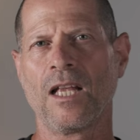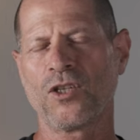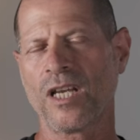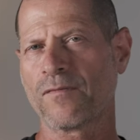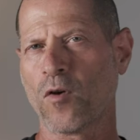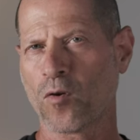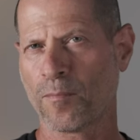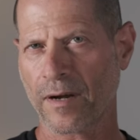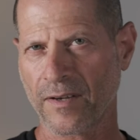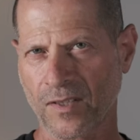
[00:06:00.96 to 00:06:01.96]
Just for
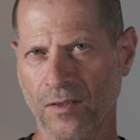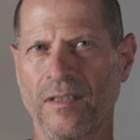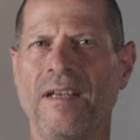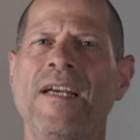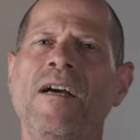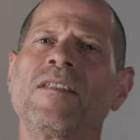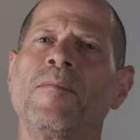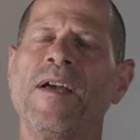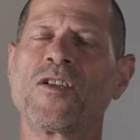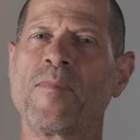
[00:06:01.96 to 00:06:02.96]
comparison, here are the
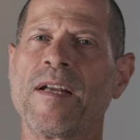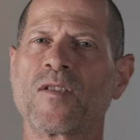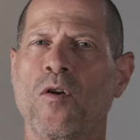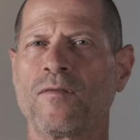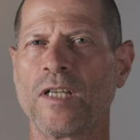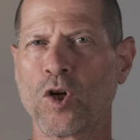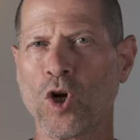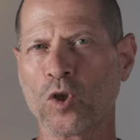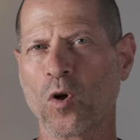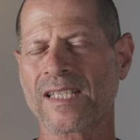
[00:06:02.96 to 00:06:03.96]
measurements of the
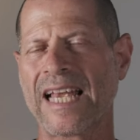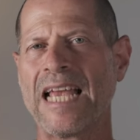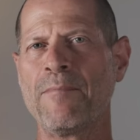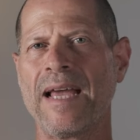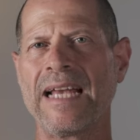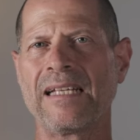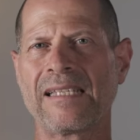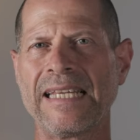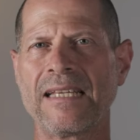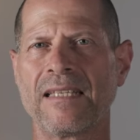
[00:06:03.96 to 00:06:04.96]
Godox
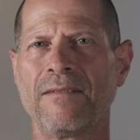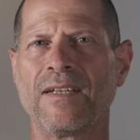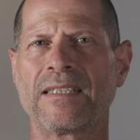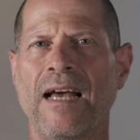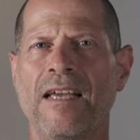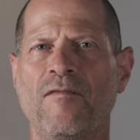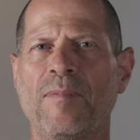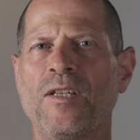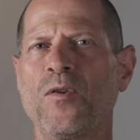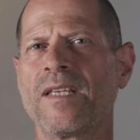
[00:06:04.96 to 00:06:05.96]
ML60 that I've
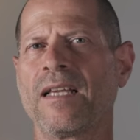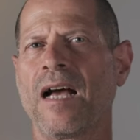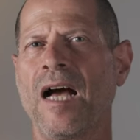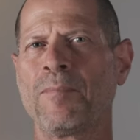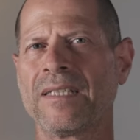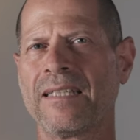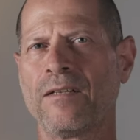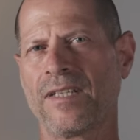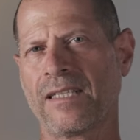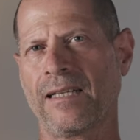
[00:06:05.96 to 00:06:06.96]
been using up until
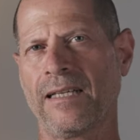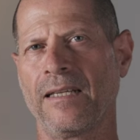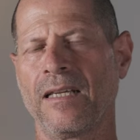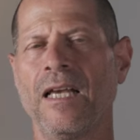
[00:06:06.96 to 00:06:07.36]
recently.